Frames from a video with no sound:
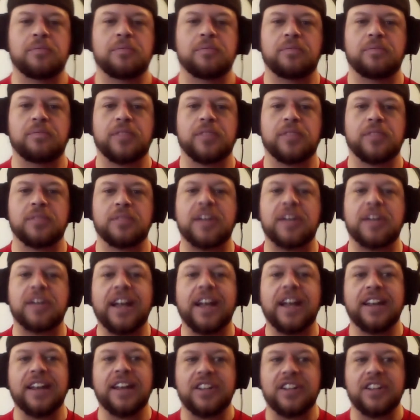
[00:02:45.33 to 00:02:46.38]
some tie-in
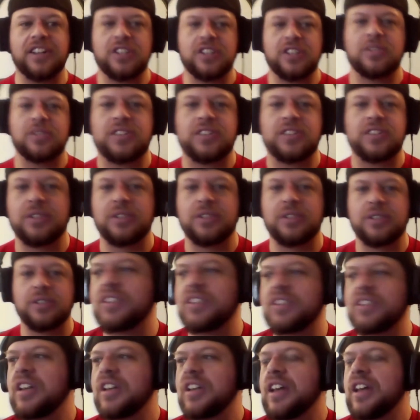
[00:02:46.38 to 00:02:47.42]
issues to it,
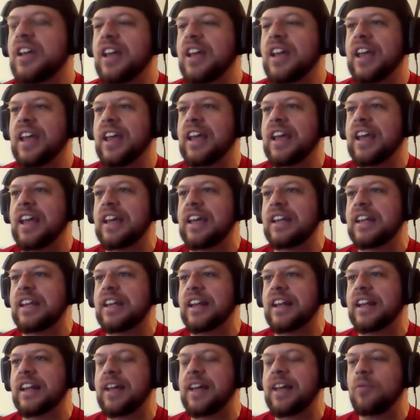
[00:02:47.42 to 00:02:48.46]
and I
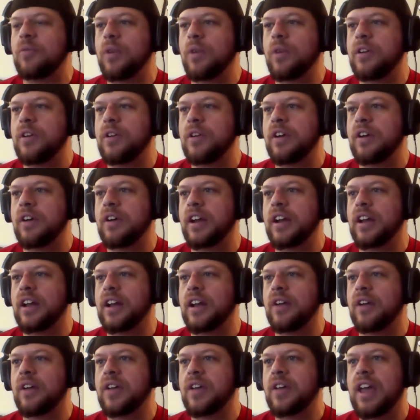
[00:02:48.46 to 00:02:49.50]
kept wondering,
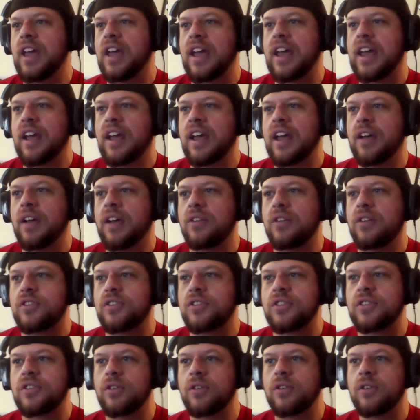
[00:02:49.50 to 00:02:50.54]
okay,
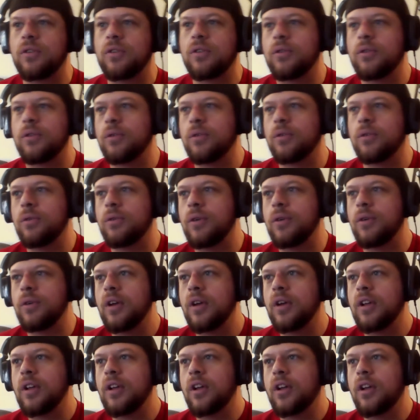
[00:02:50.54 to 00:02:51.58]
so
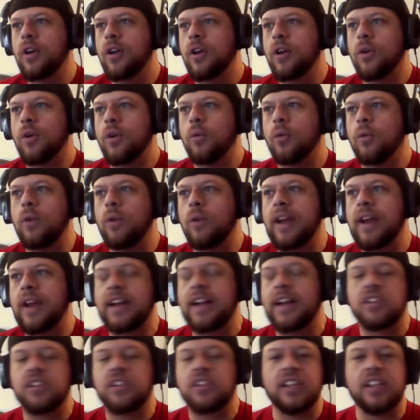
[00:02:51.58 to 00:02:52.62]
what
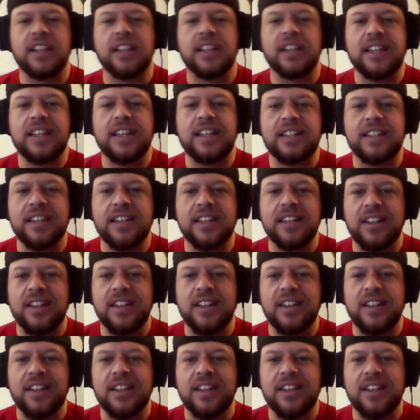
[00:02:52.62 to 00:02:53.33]
actually leads into